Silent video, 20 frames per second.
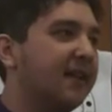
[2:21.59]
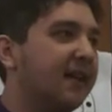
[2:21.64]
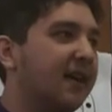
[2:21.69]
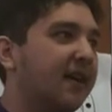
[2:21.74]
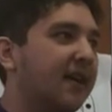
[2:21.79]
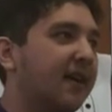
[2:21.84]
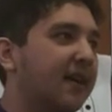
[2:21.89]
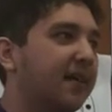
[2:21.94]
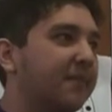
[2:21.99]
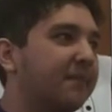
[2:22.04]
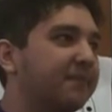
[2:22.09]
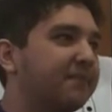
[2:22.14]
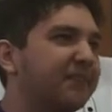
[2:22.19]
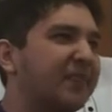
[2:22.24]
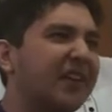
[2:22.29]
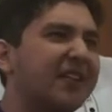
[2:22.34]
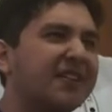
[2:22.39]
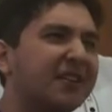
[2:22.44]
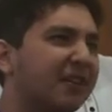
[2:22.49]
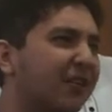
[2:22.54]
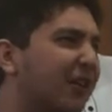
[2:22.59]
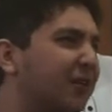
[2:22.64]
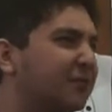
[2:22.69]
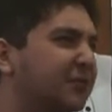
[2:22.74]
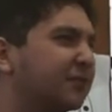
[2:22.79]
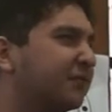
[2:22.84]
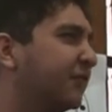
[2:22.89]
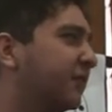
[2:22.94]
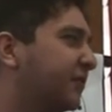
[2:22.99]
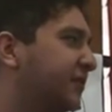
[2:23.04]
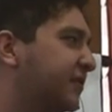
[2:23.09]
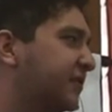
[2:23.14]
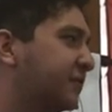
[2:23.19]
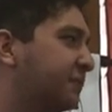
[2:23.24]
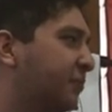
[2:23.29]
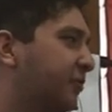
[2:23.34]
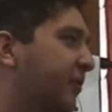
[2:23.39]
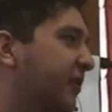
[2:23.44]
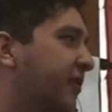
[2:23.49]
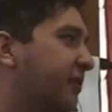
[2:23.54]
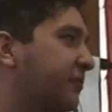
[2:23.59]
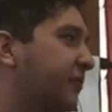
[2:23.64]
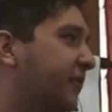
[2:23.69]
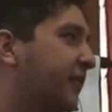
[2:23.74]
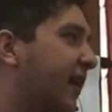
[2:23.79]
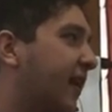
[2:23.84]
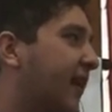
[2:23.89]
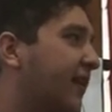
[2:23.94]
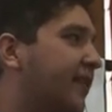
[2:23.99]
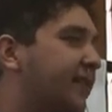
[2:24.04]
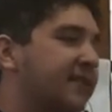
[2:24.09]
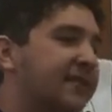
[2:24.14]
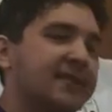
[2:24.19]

Um, and you know, I was a little disappointed with that.